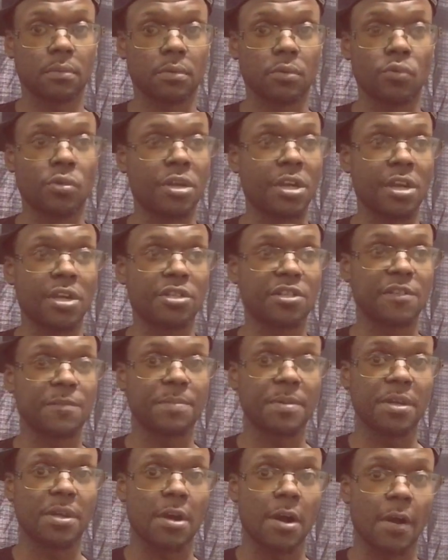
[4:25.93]
You can't
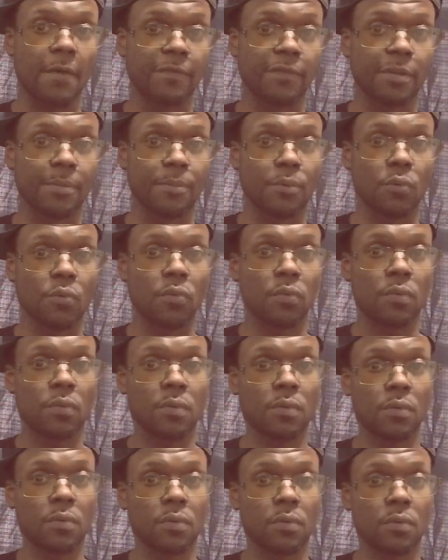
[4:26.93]
just be comfortable
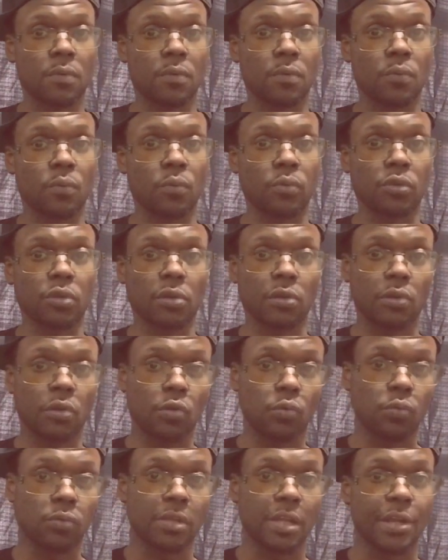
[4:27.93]
with the
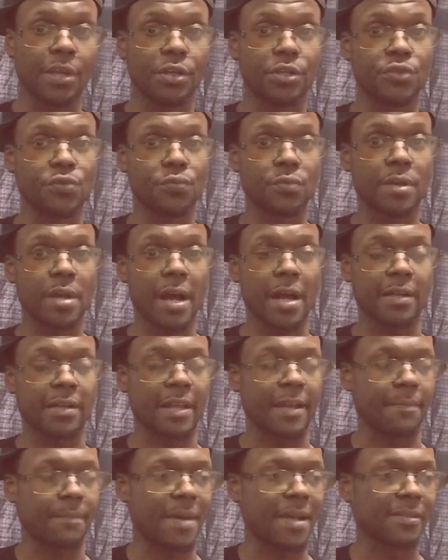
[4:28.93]
little things you got.
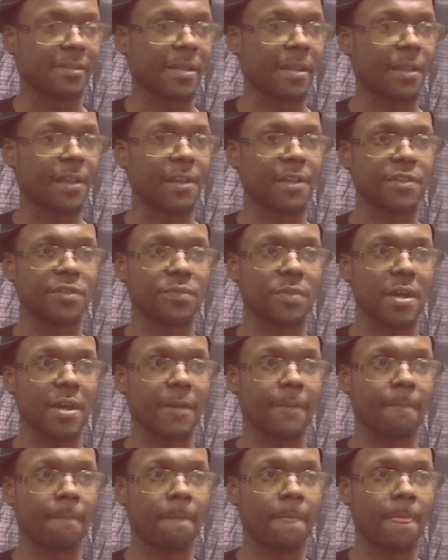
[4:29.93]
Like my thing is,
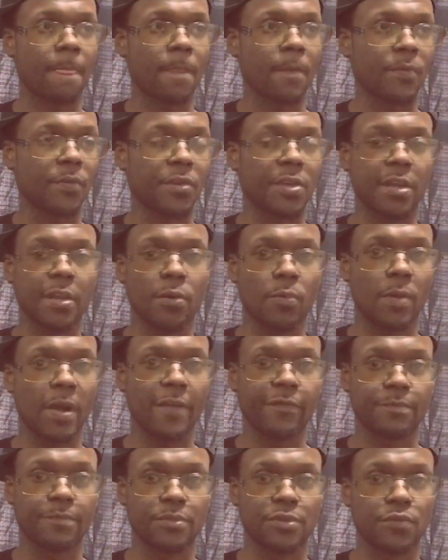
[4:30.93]
right, get
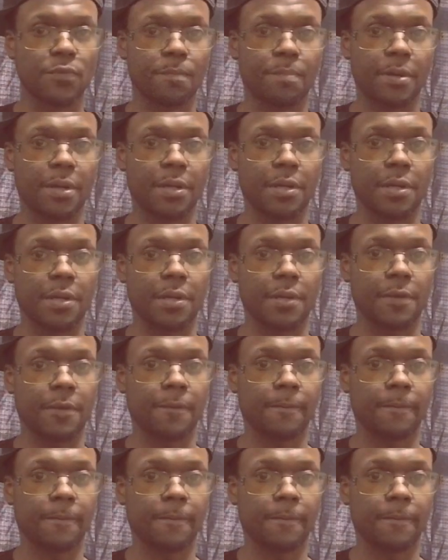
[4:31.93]
away from stupidity.